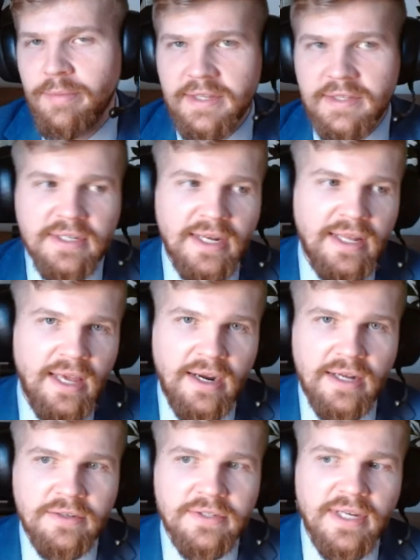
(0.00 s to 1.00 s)
be inside
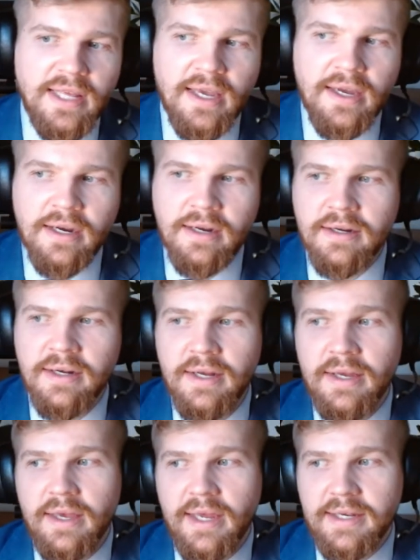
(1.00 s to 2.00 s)
Canada, outside Canada.
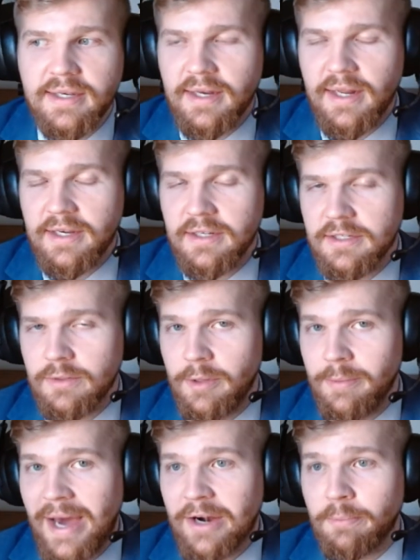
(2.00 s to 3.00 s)
It, it doesn't
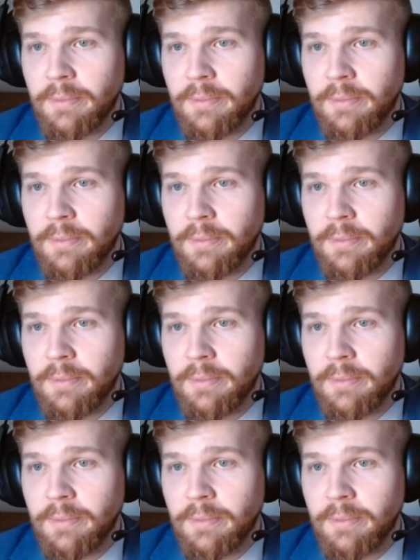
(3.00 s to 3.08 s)
really matter.